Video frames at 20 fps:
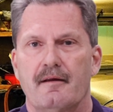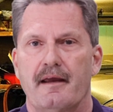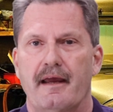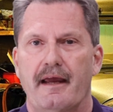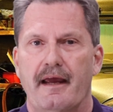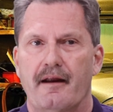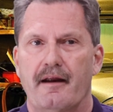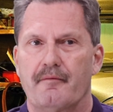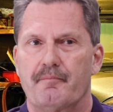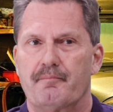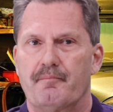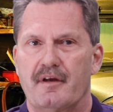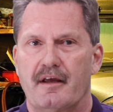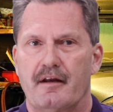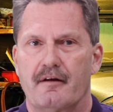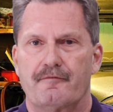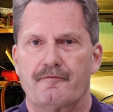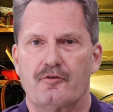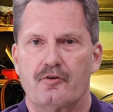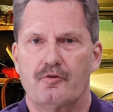And
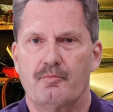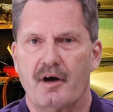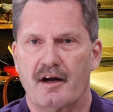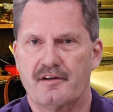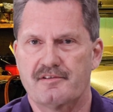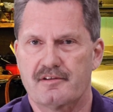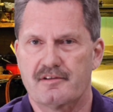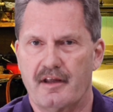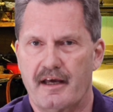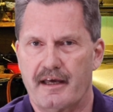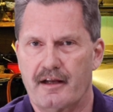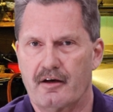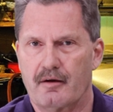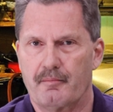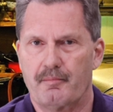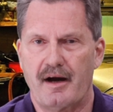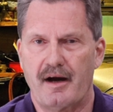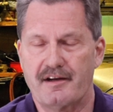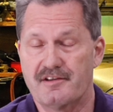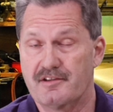in a few months later,
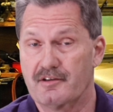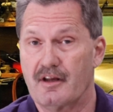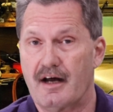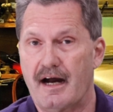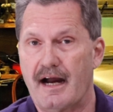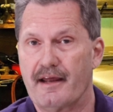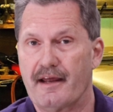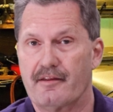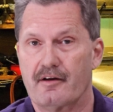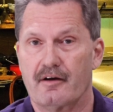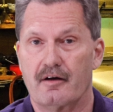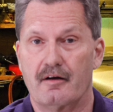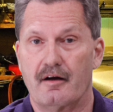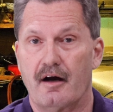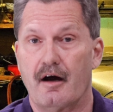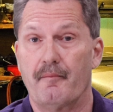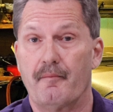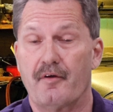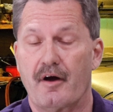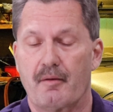by July, their
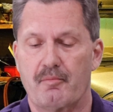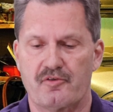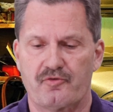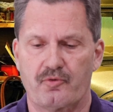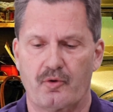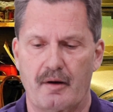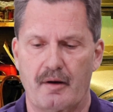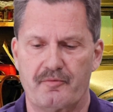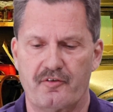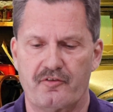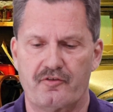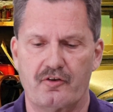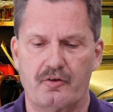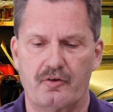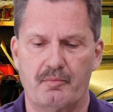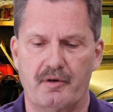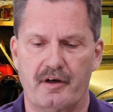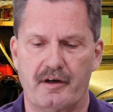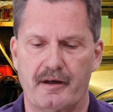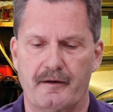numbers were up to
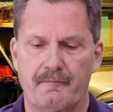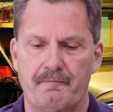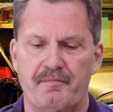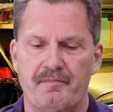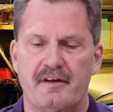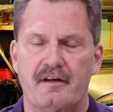2 million.